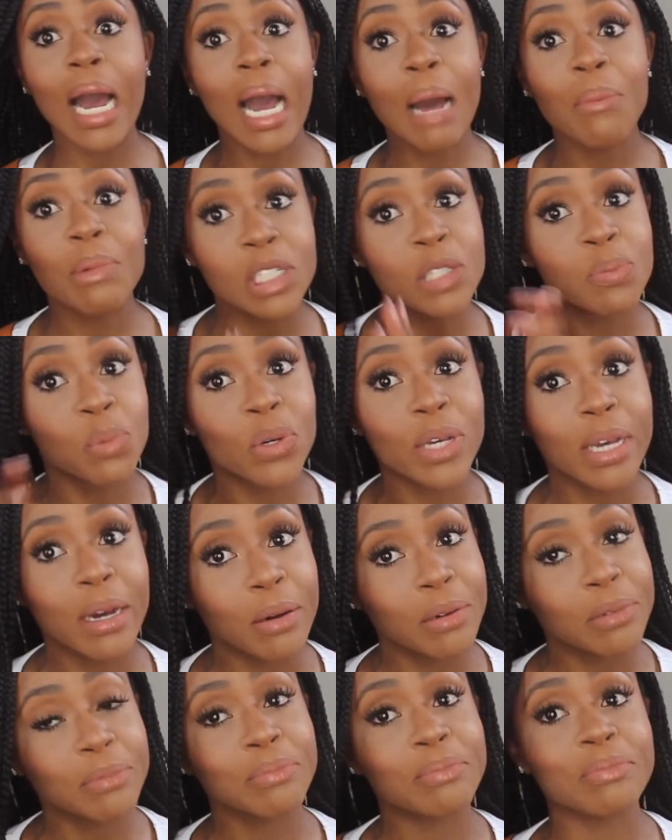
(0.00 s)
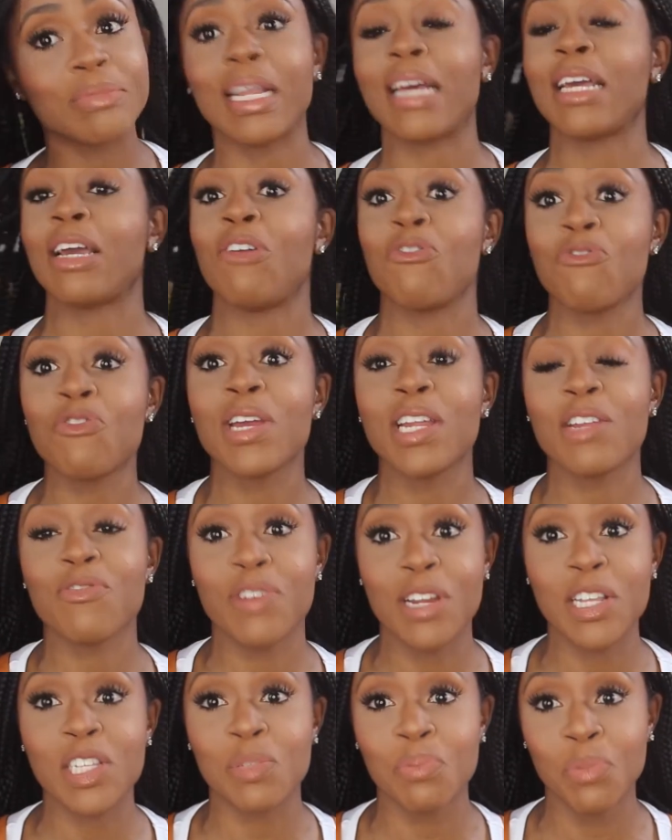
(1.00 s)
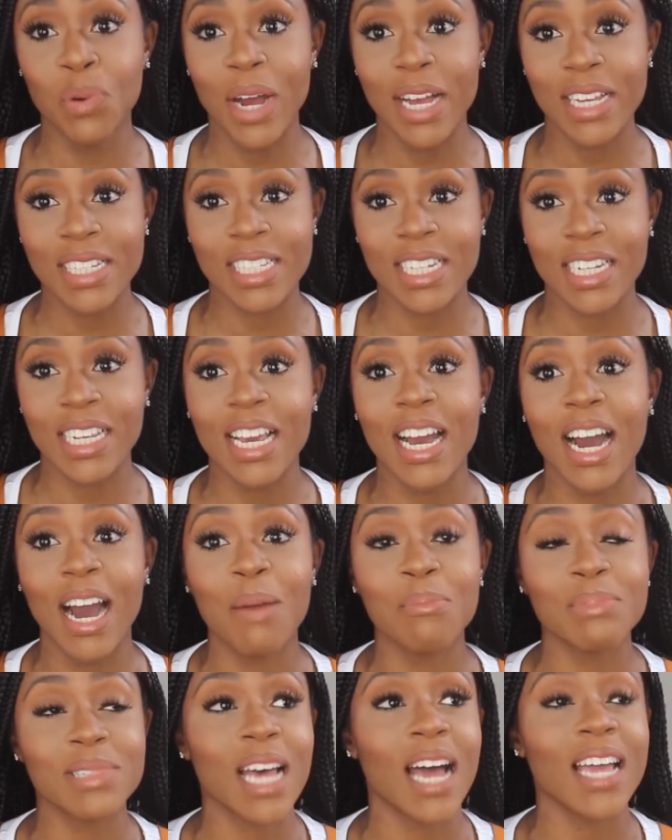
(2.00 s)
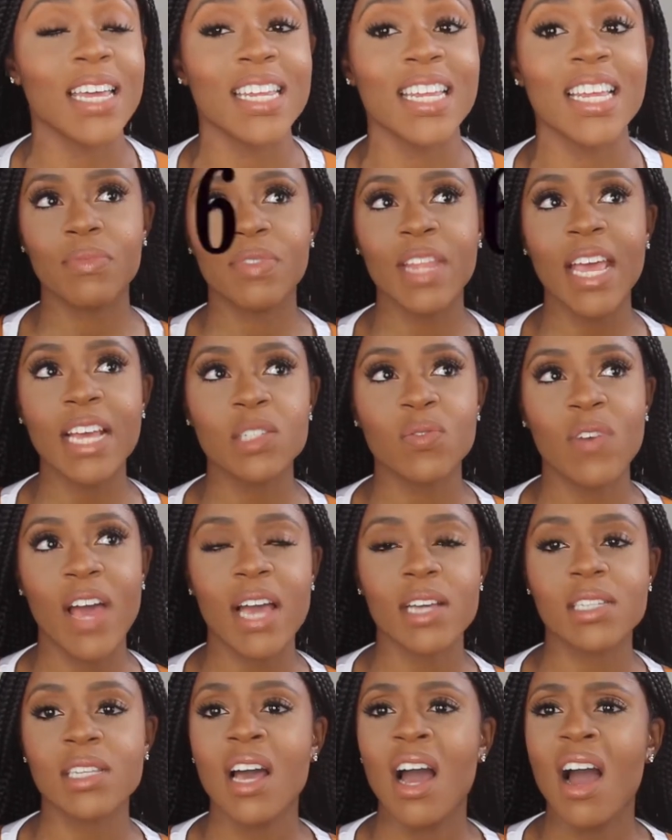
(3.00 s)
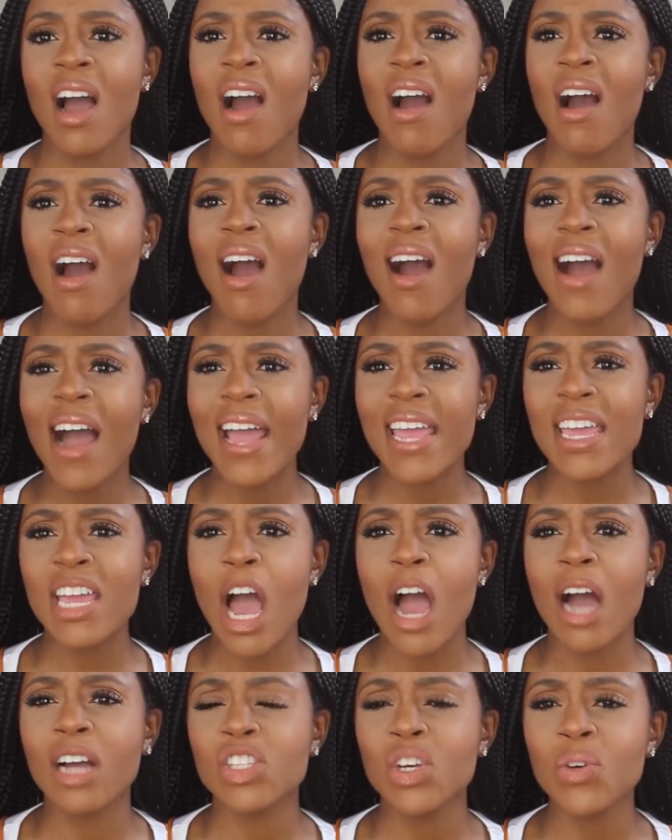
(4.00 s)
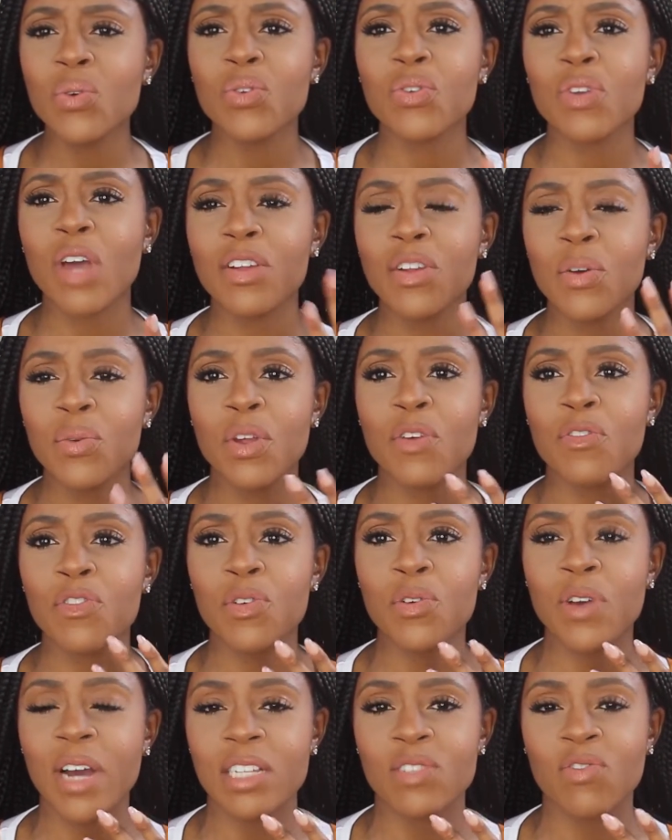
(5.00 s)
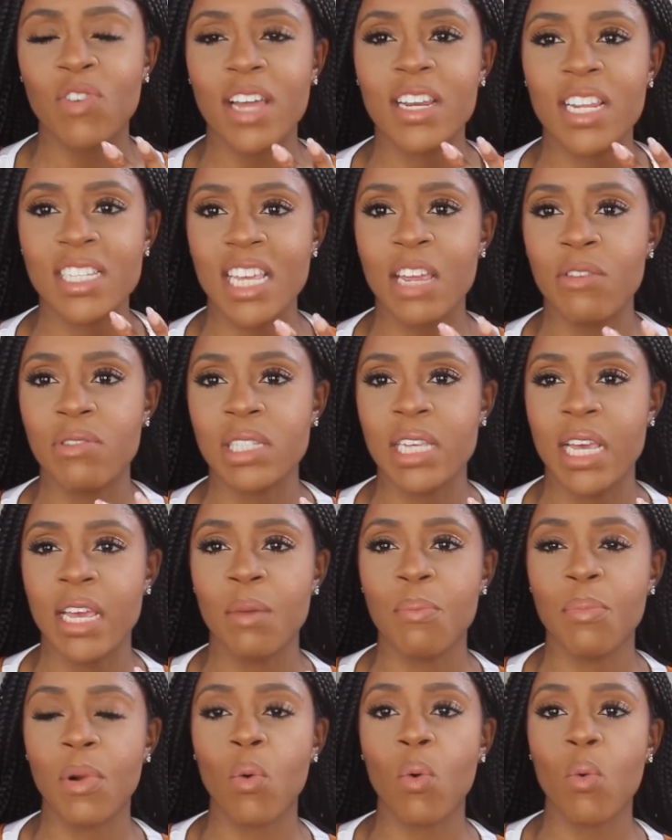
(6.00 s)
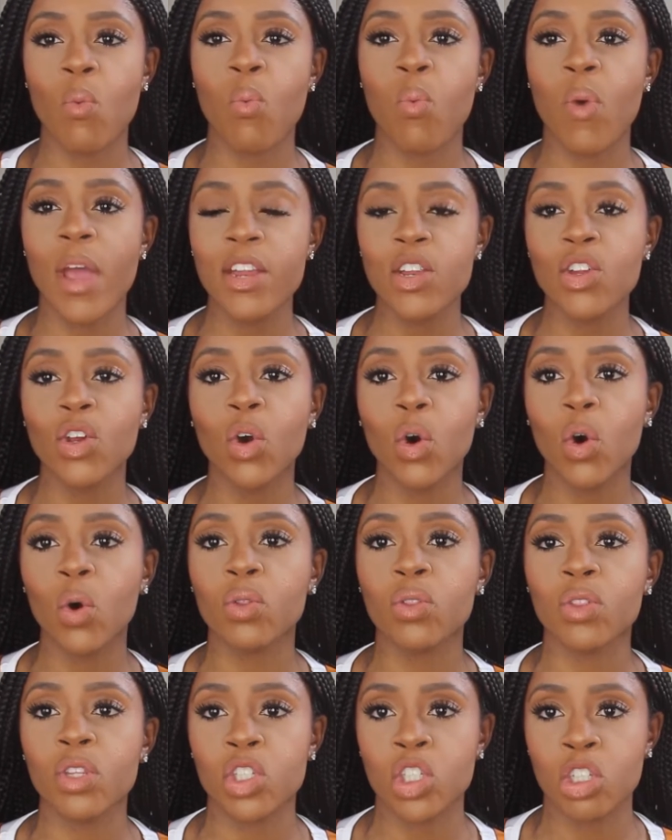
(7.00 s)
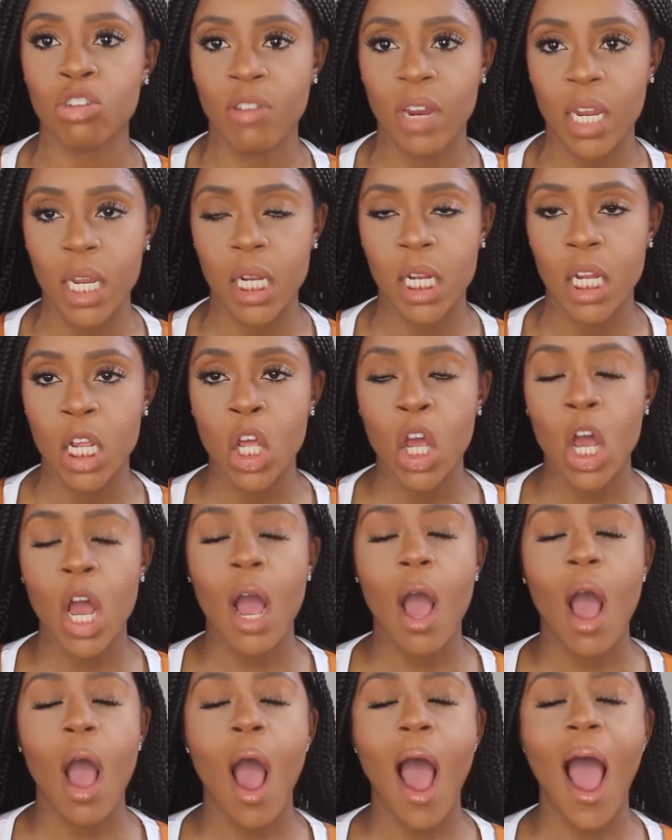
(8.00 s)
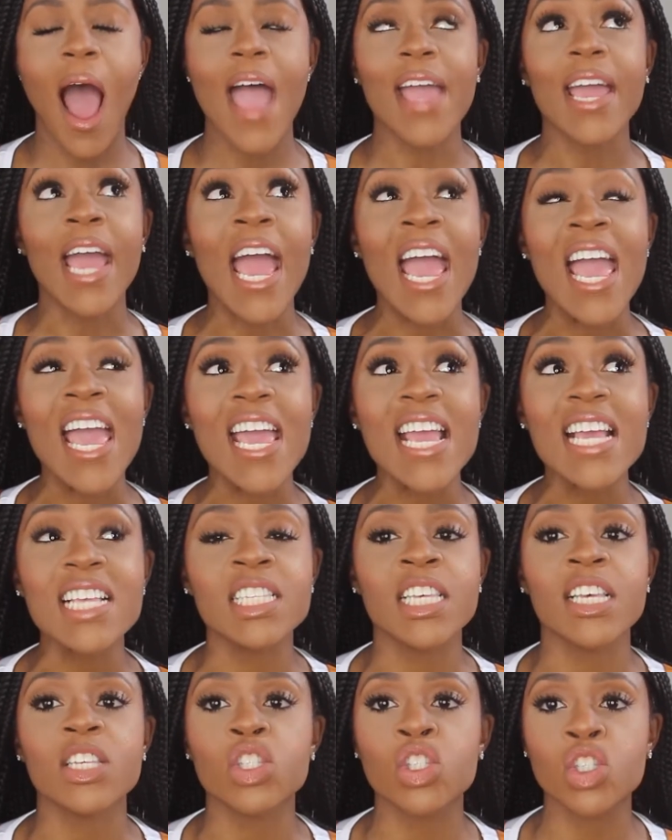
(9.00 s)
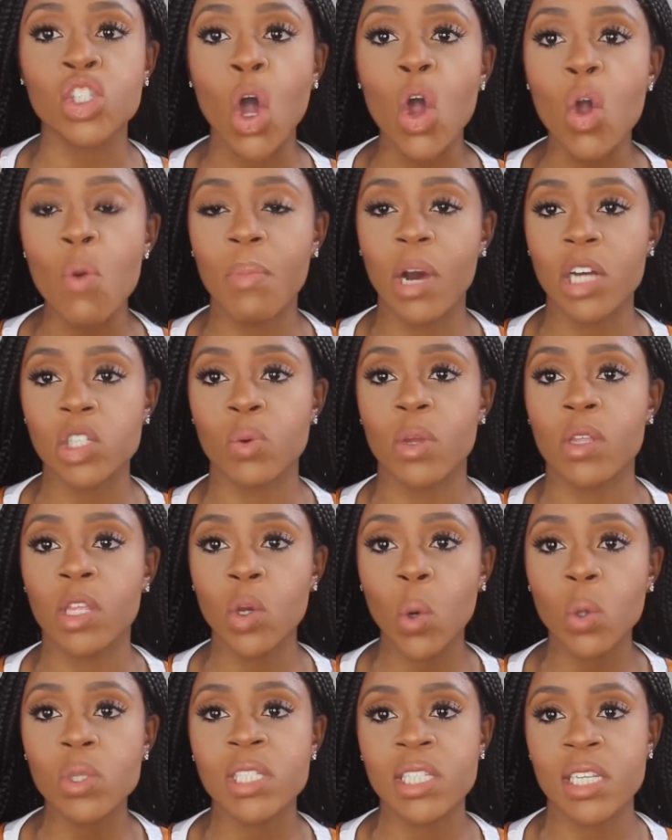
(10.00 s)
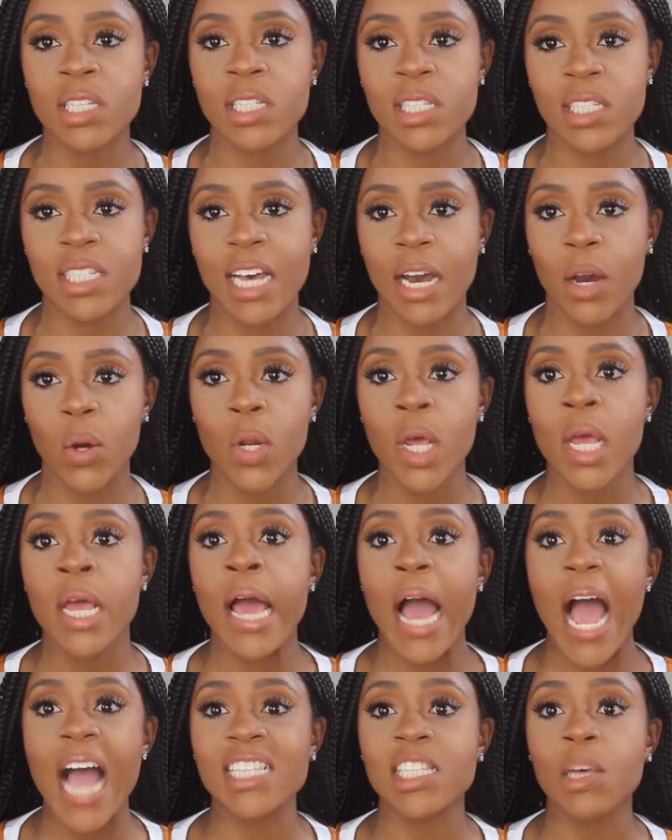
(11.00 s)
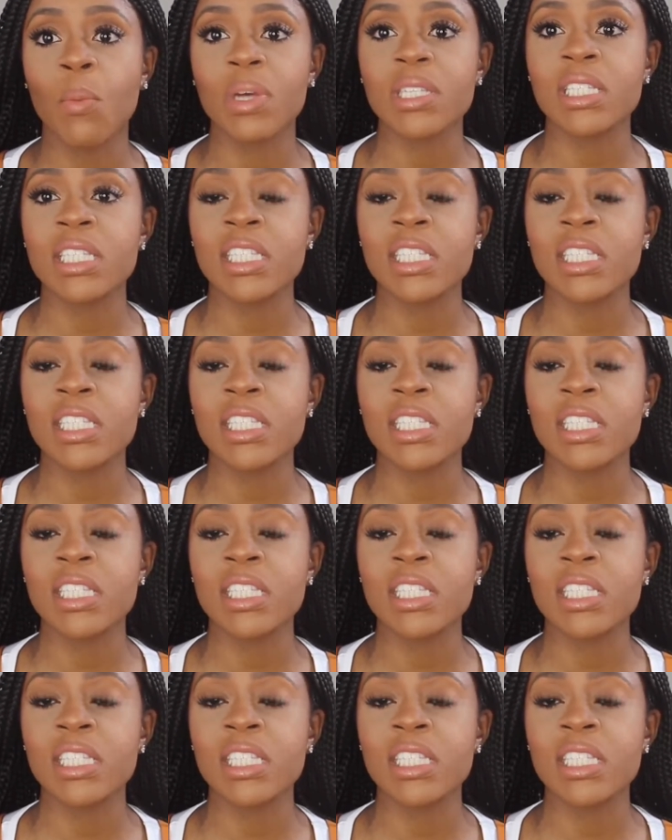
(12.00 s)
I'm a small girl. Like really, really small actually. I'm tiny. Next fact. I, I don't I don't know if you guys find this irritating, but when you're on the train, I hate it so much when you're sitting down and someone